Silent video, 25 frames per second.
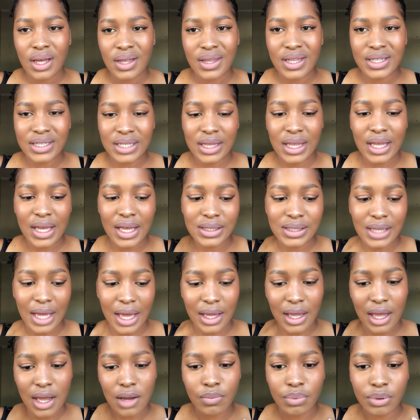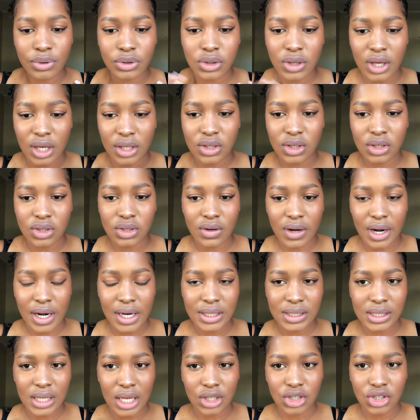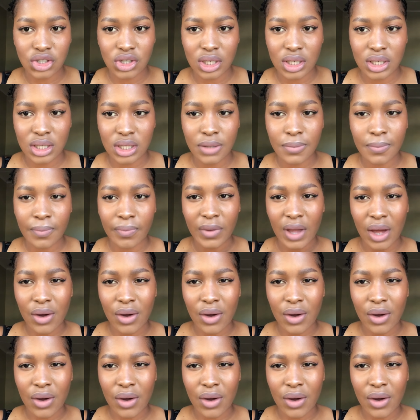There's nothing else I can put to accessorize actually.